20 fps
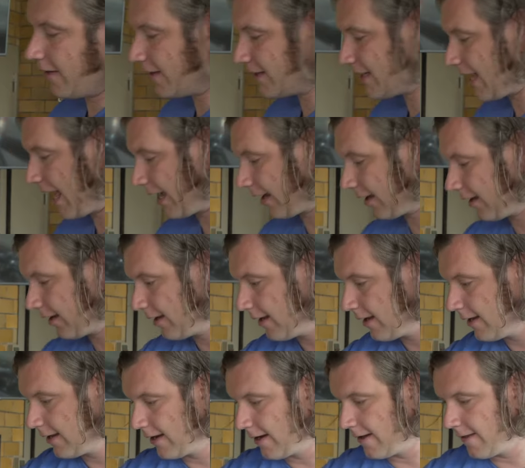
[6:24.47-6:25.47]
into the tank,
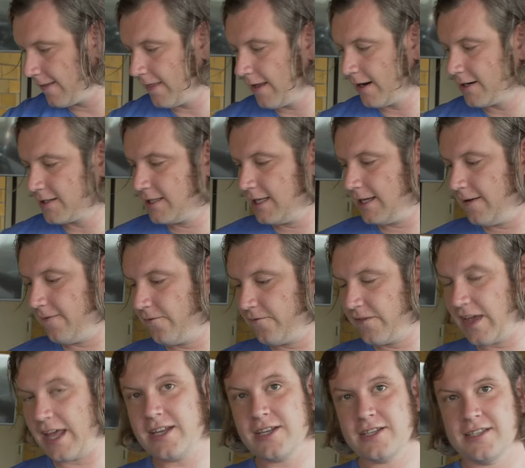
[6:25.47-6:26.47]
and then there's the
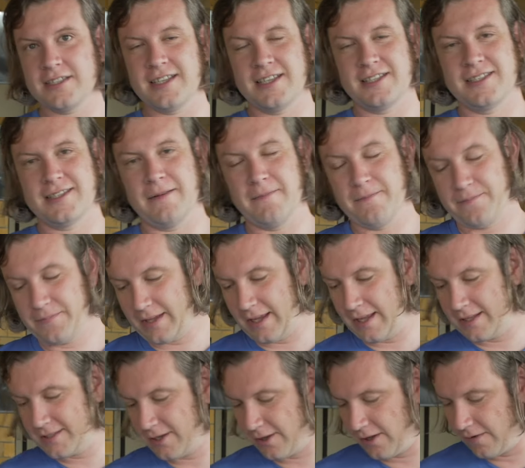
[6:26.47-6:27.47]
vent system.
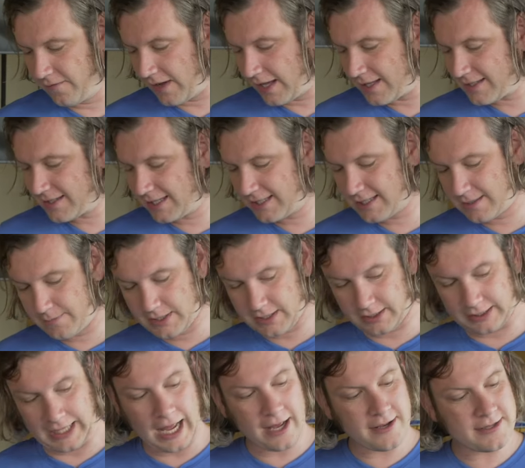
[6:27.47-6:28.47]
And so the vent system
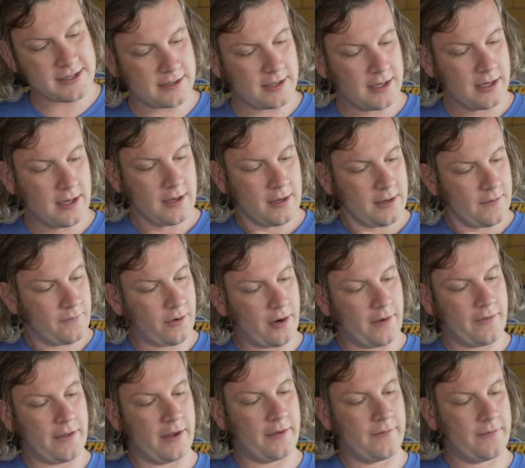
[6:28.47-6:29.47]
allows
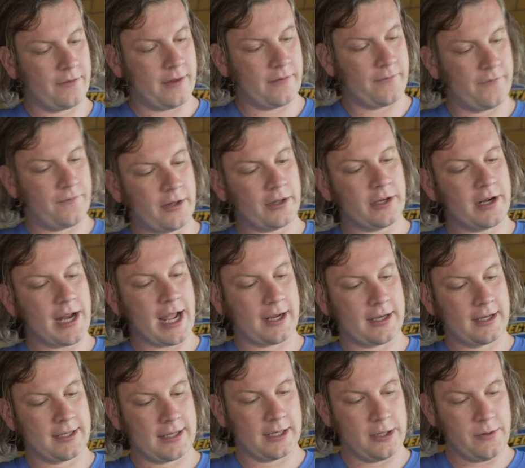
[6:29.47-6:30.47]
for the filler neck,
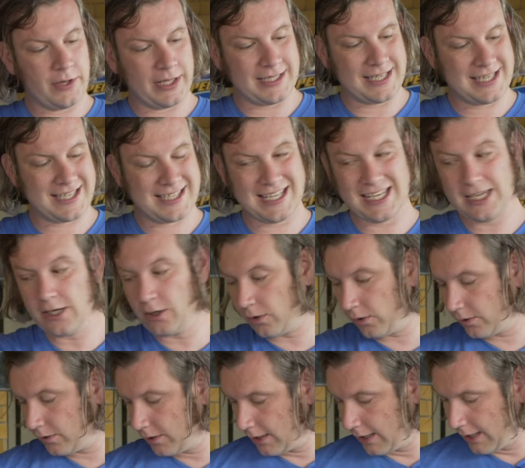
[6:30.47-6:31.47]
you can
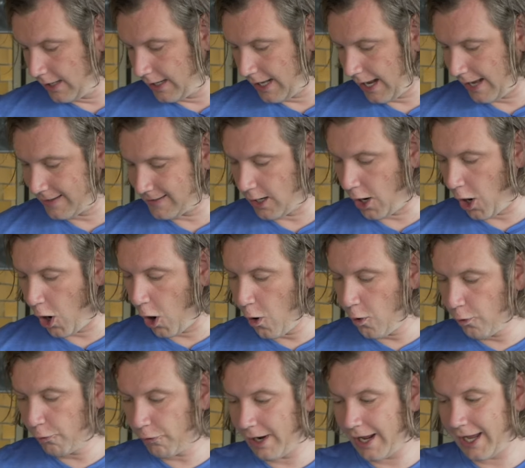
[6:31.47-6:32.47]
seal. It has an
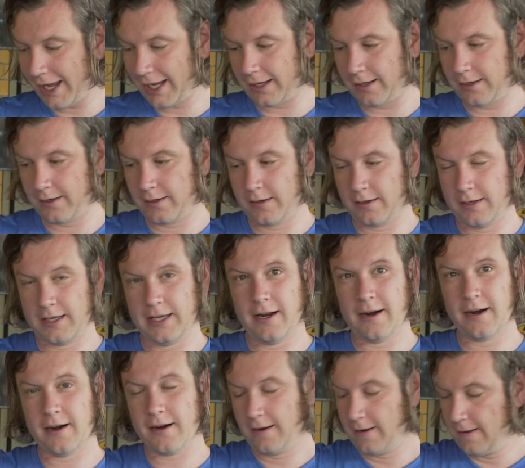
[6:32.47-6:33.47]
O-ring
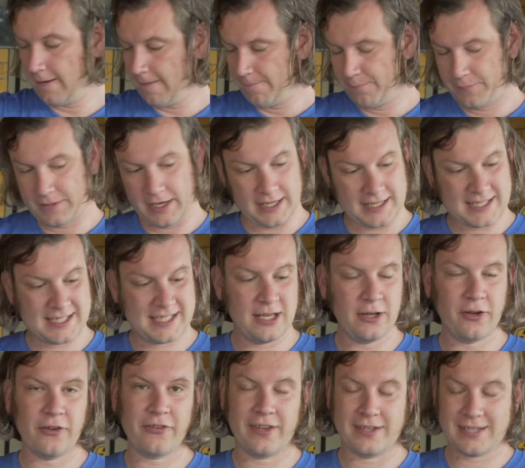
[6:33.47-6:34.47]
here, and it
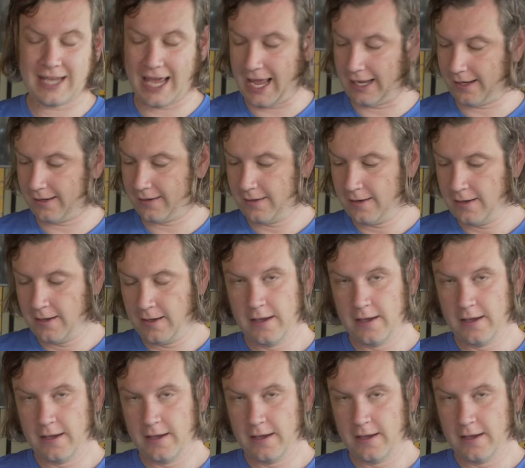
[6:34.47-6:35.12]
seals the tank.